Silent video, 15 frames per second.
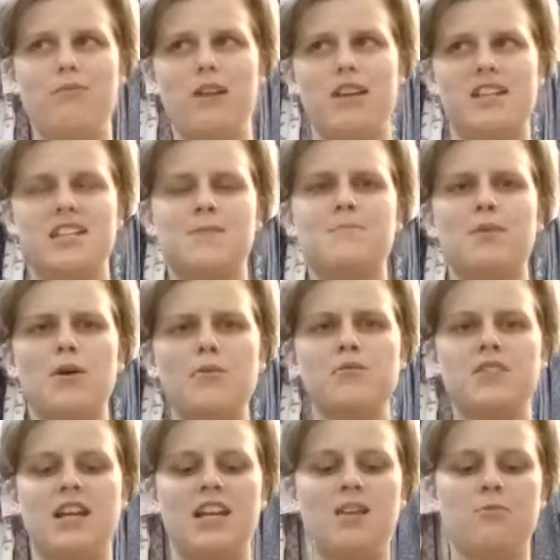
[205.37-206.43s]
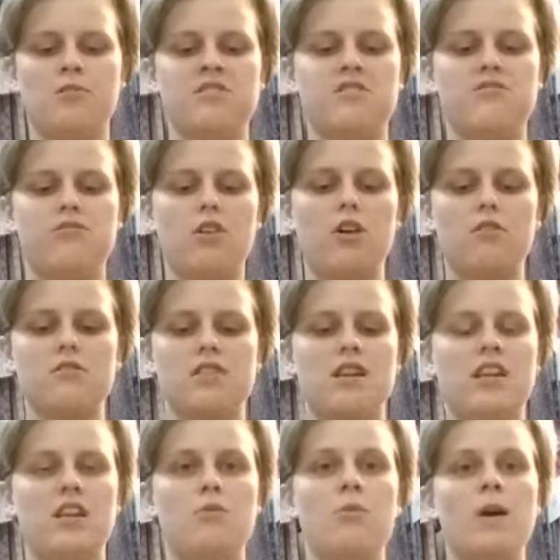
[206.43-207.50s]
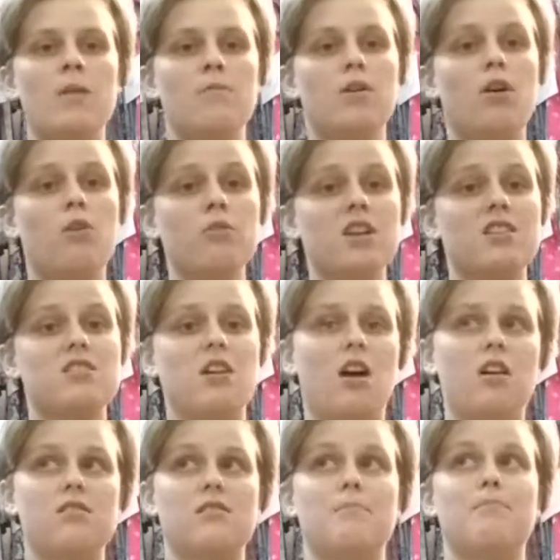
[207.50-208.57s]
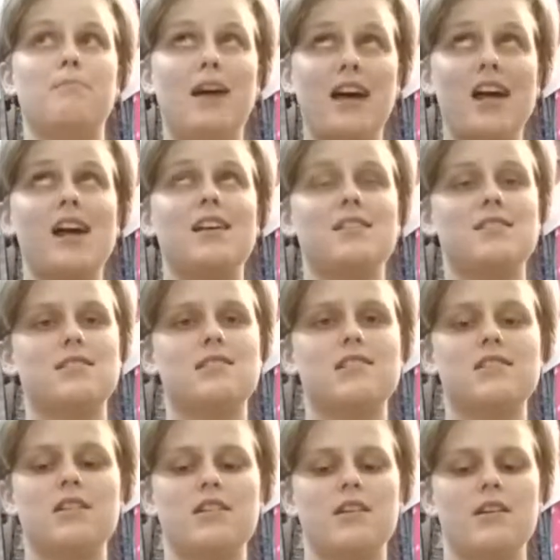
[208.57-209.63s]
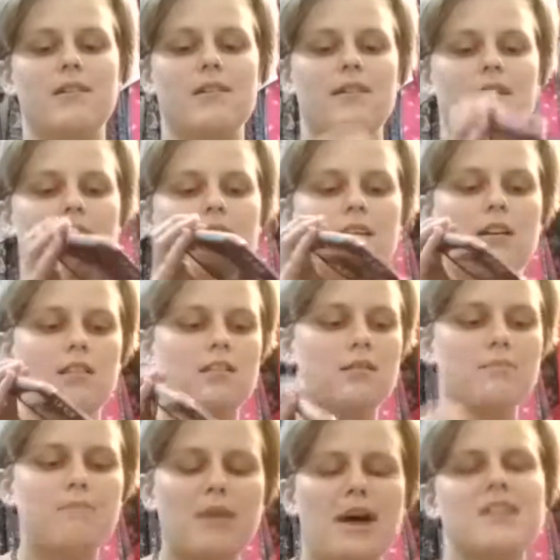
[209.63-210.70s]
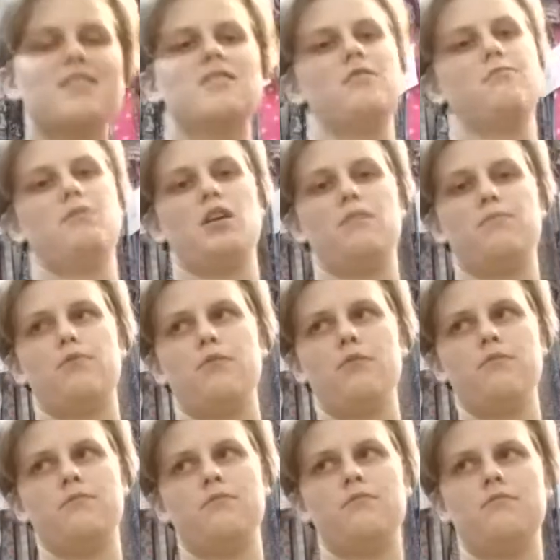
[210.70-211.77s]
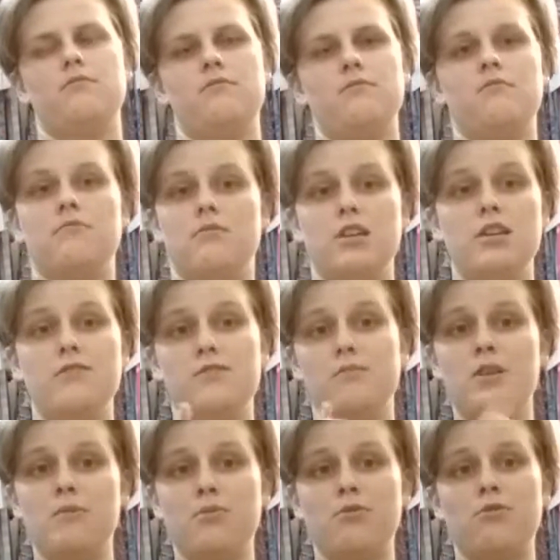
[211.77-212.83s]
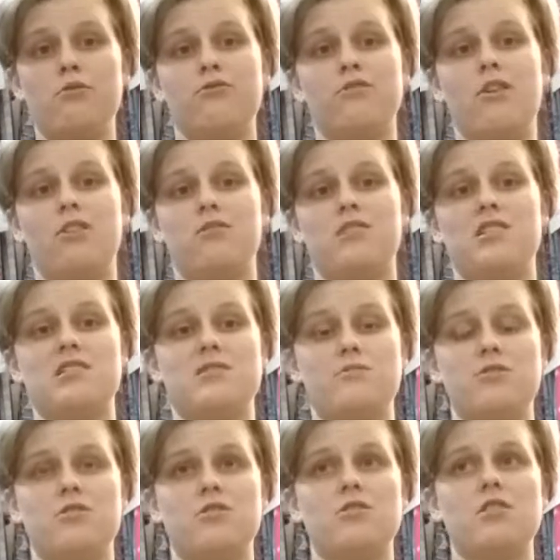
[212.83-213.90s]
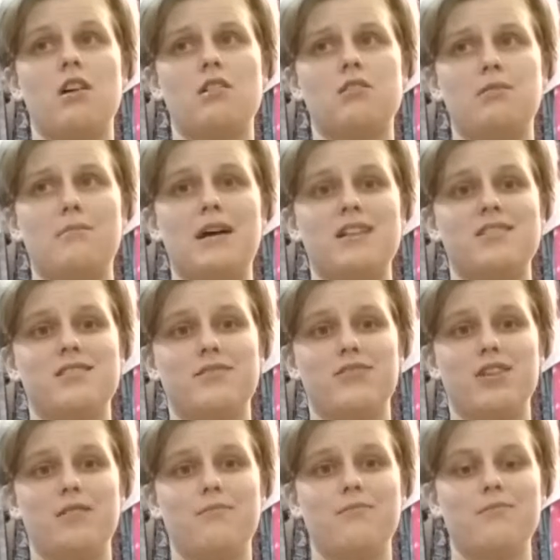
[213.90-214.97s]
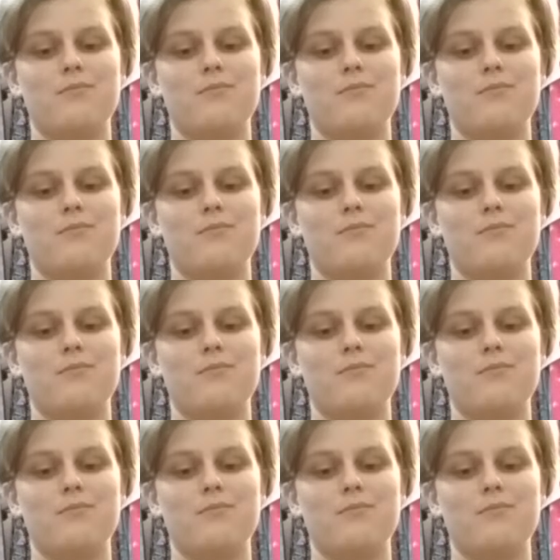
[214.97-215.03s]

expose anyone's flaws anyway, but always talk the best of people. Even people who've wronged us, we should talk the best of them,